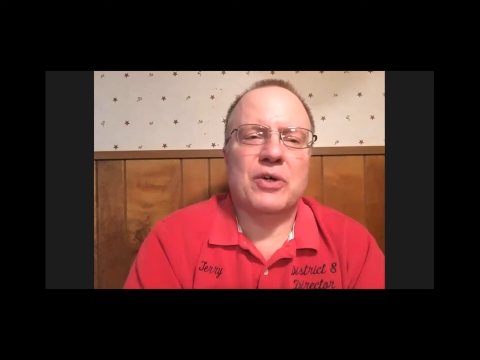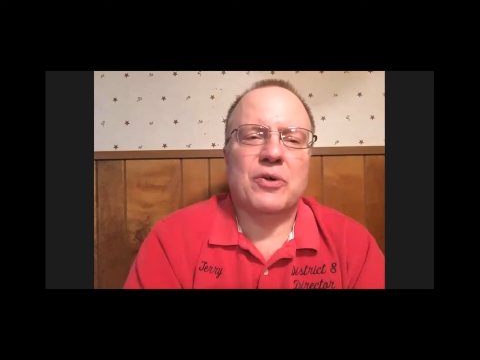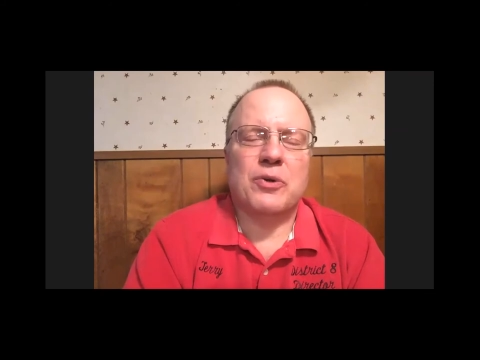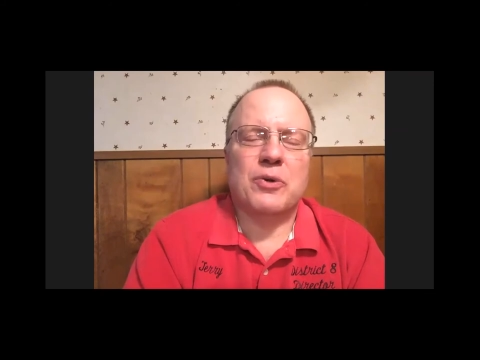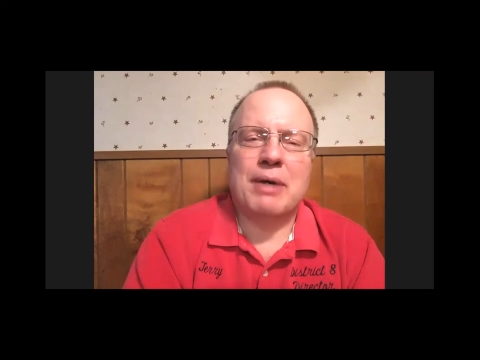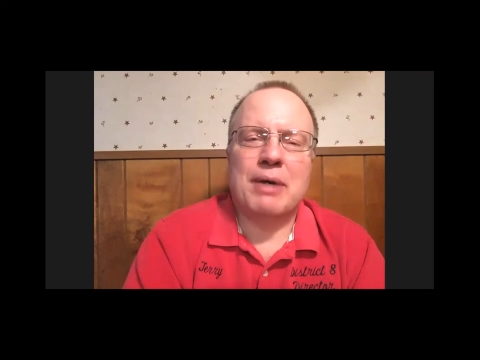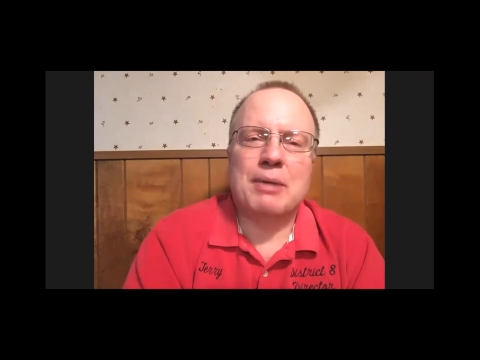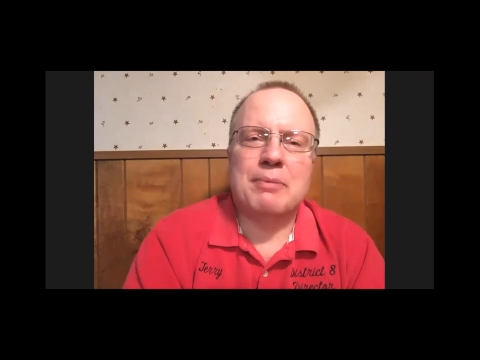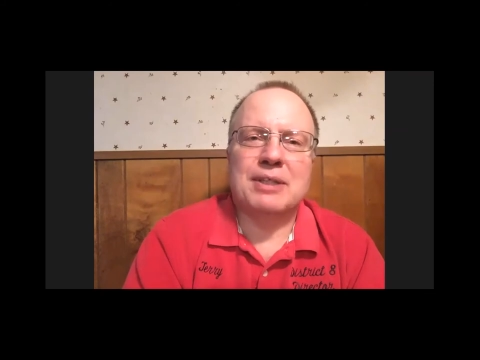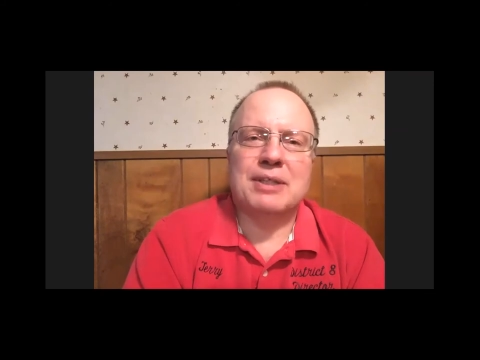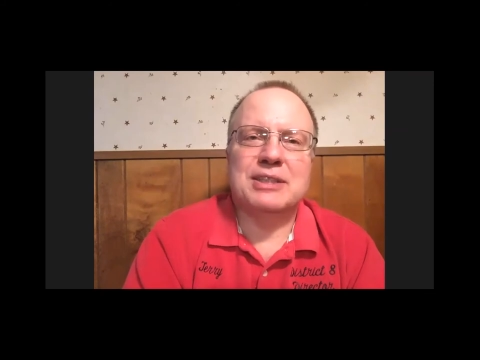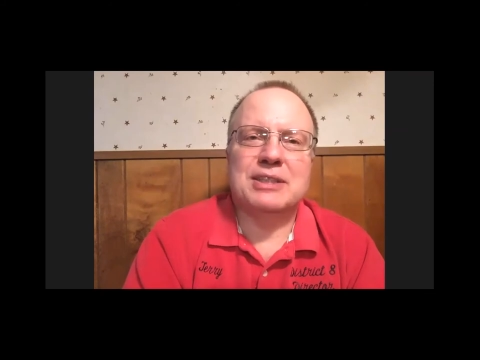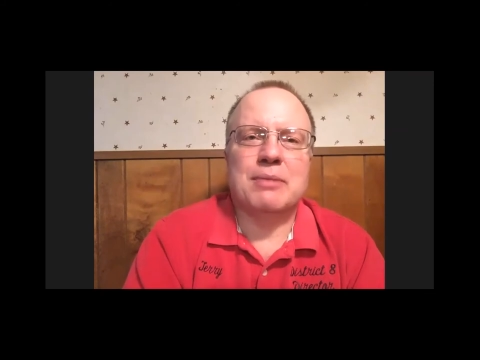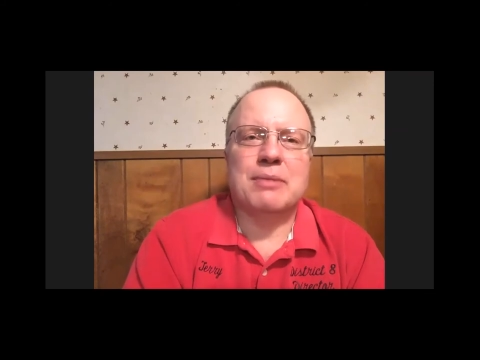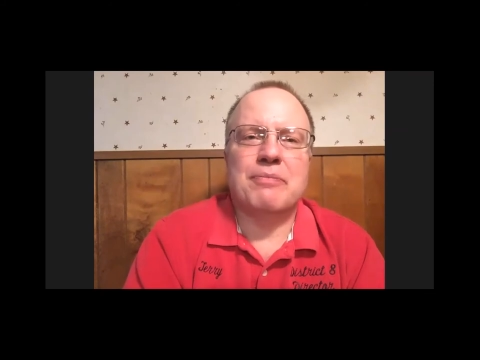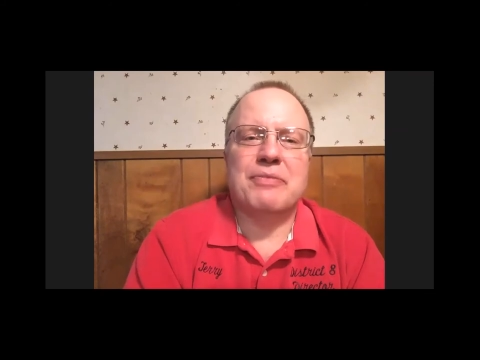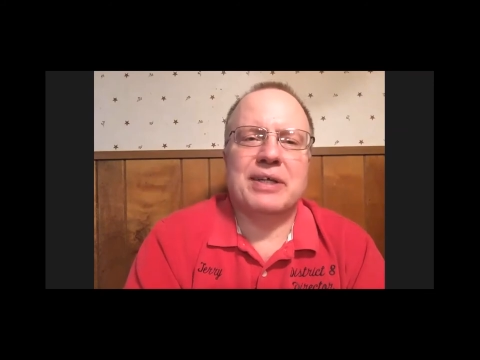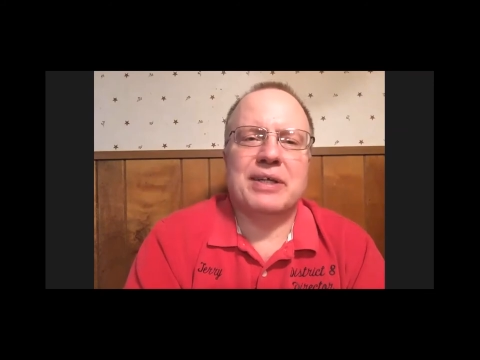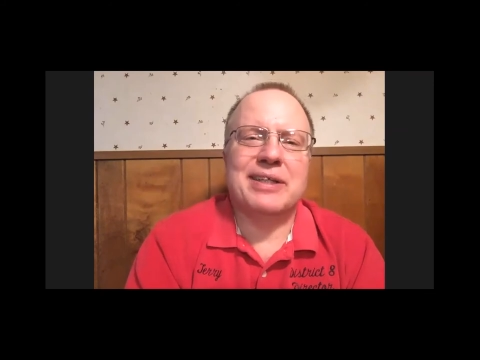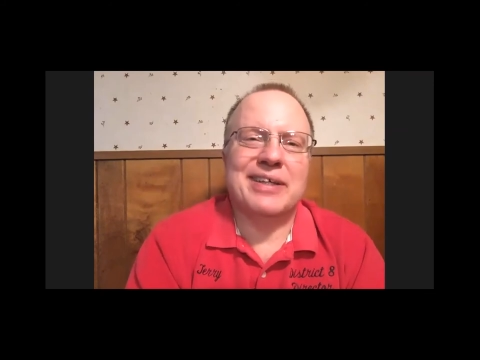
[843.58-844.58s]
or maybe
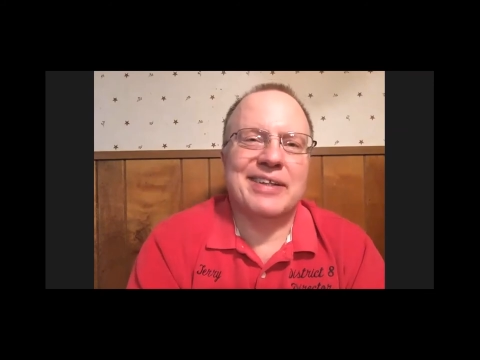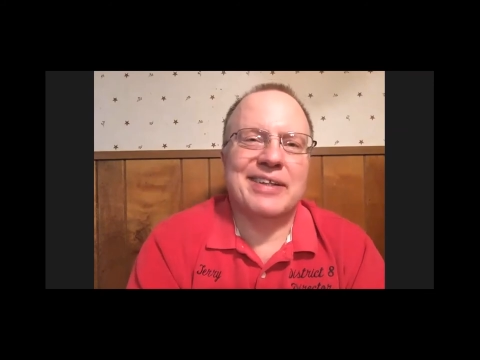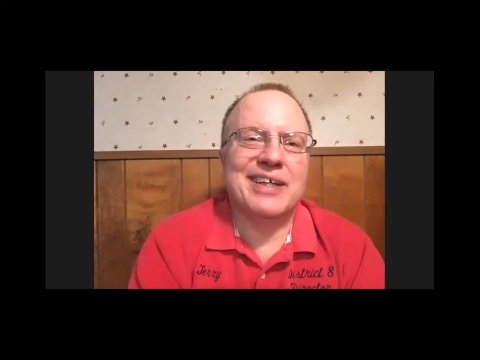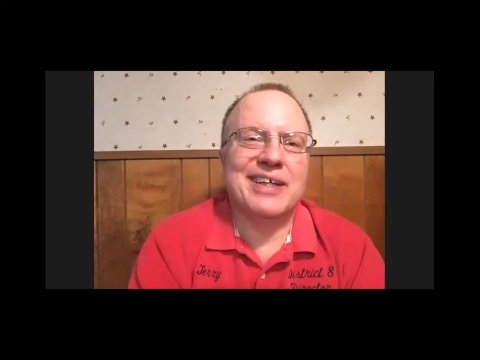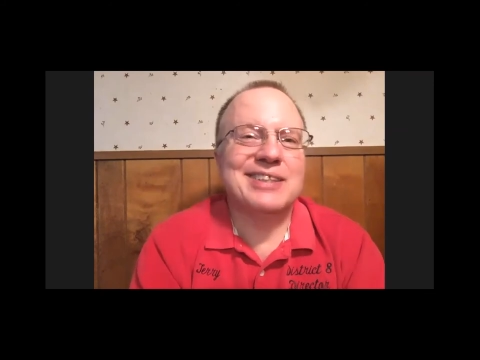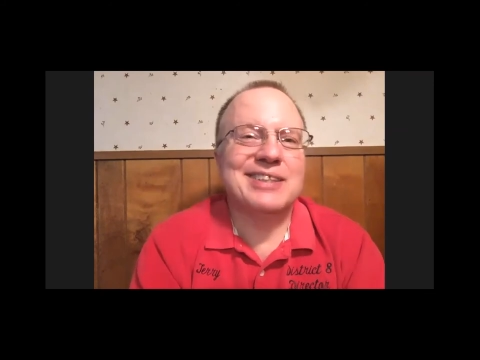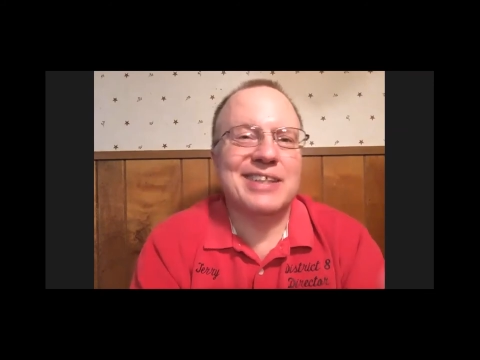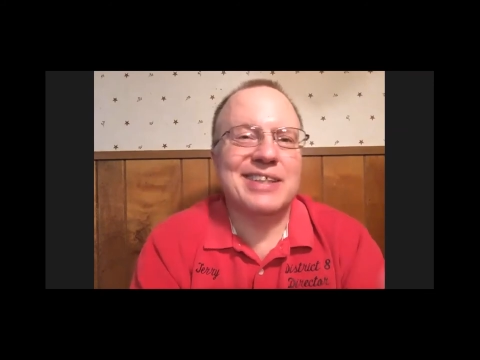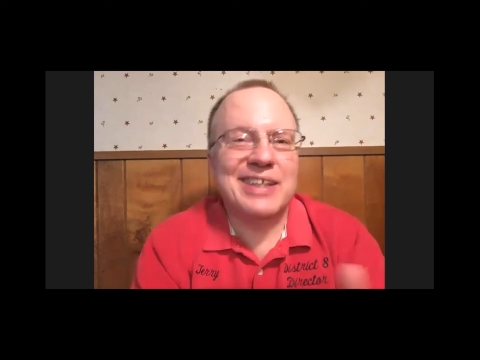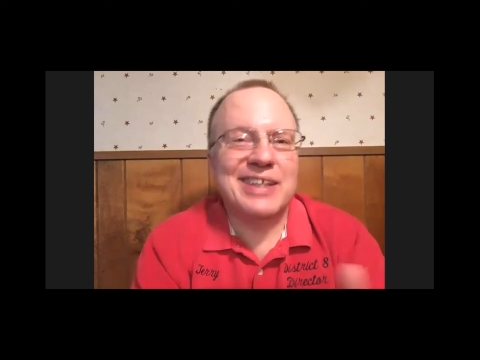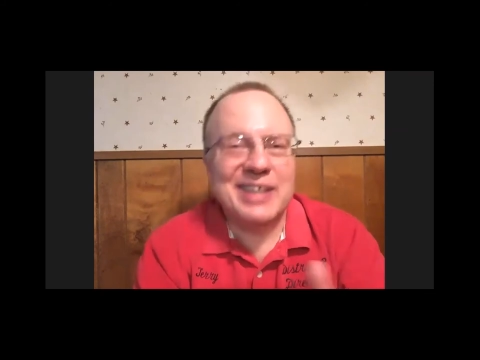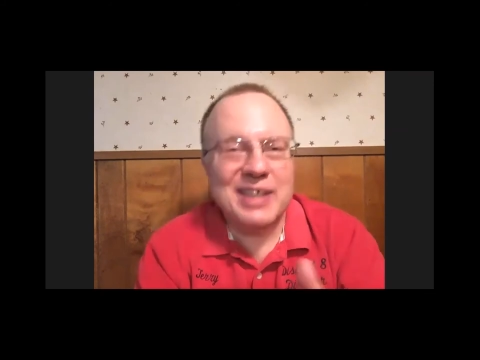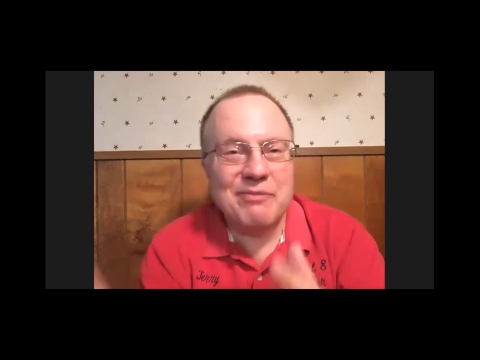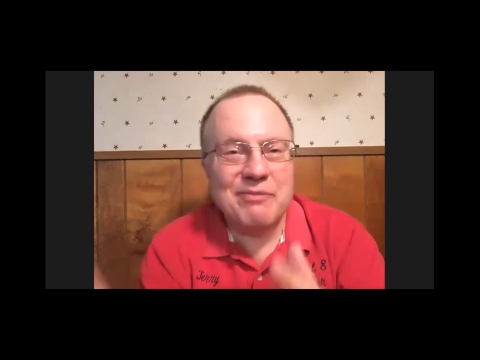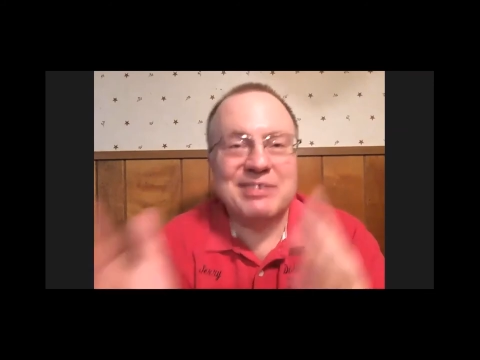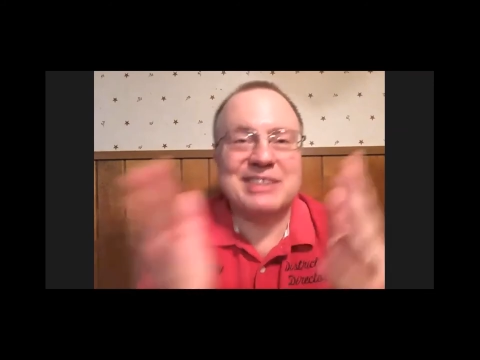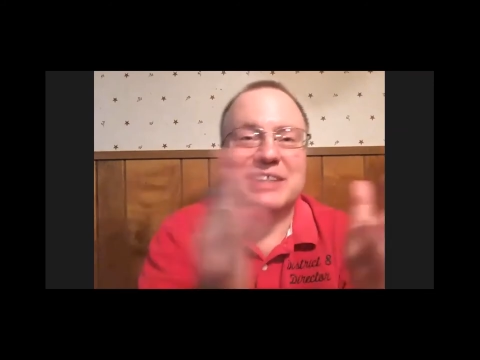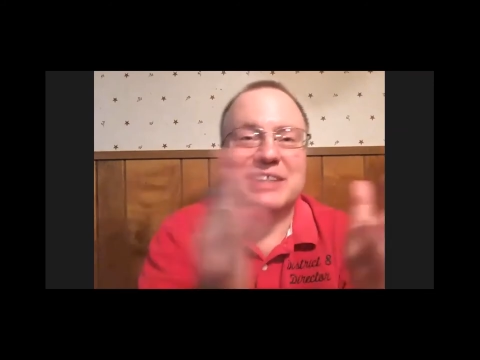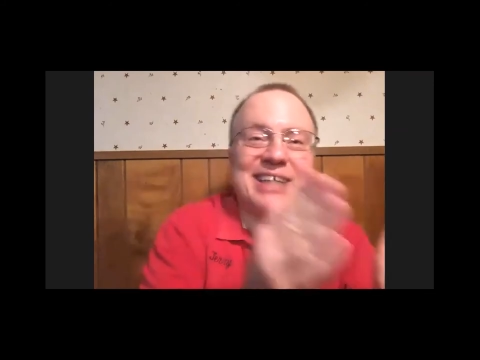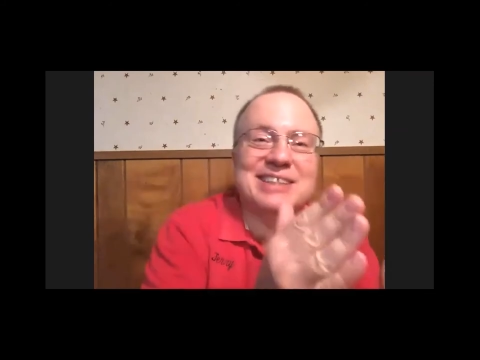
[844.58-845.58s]
something that doesn't get
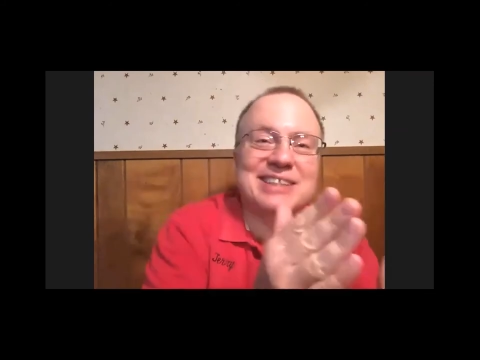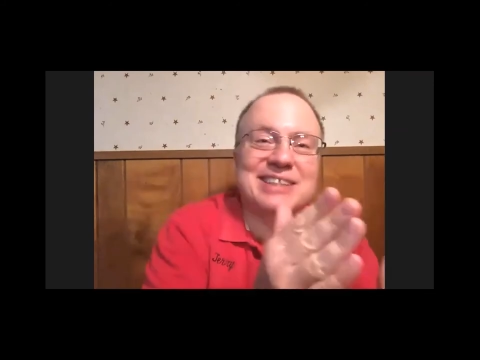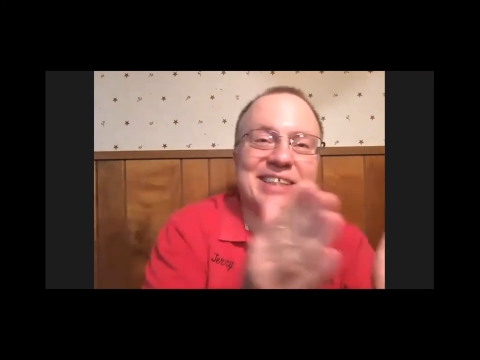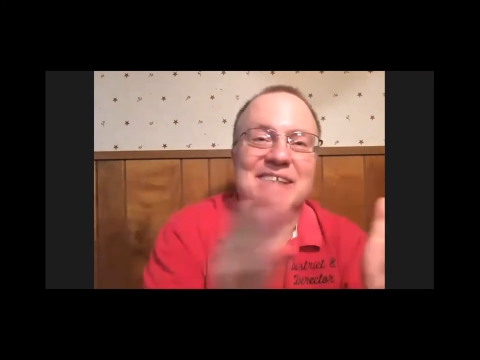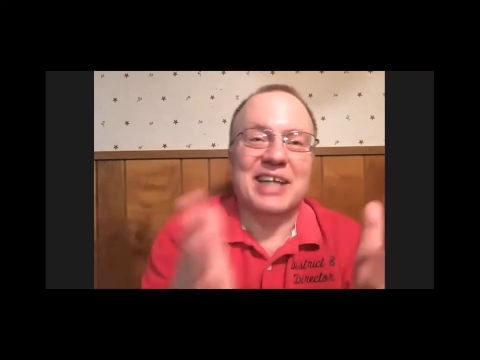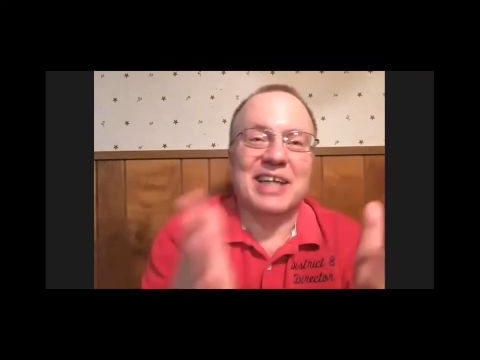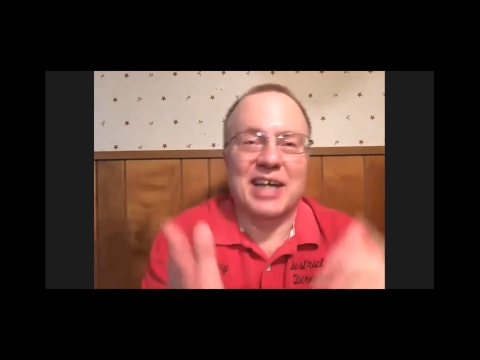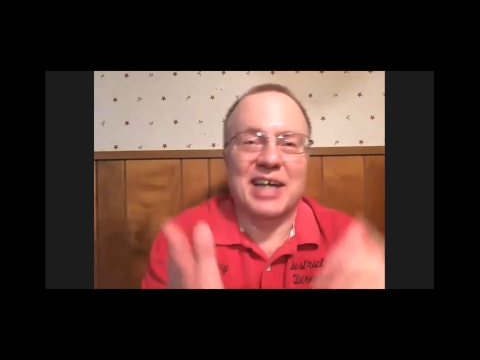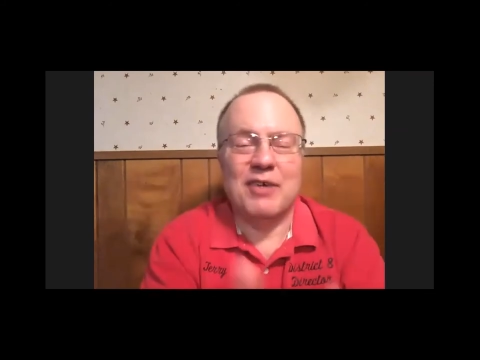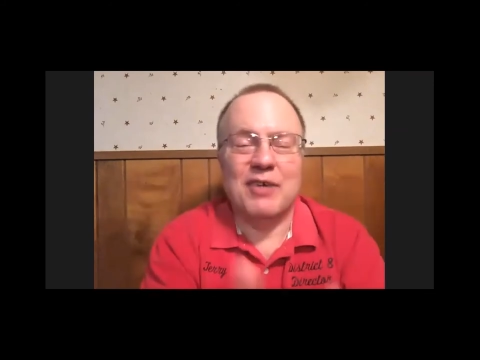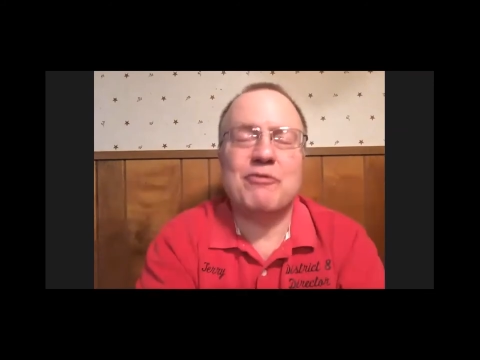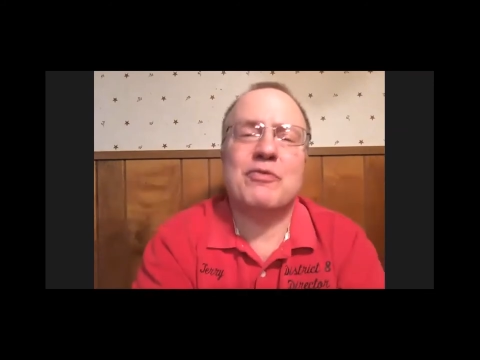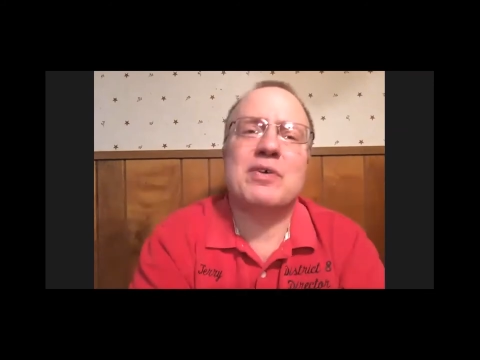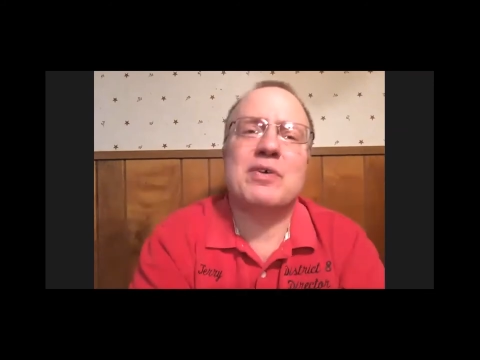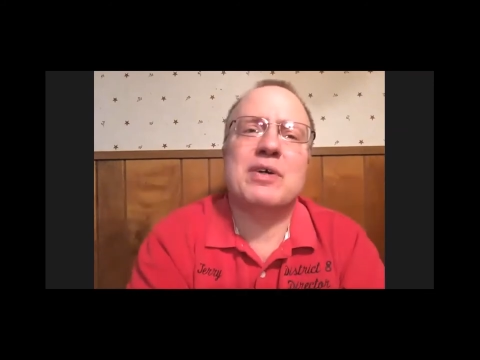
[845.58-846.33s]
emphasized enough?